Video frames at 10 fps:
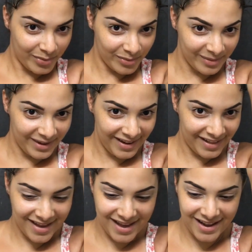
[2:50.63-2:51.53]
pretty
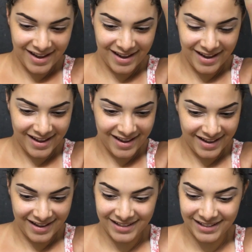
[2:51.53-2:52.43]
that
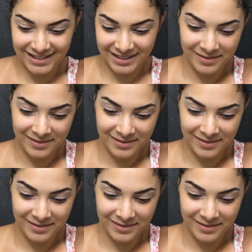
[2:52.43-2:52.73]
is.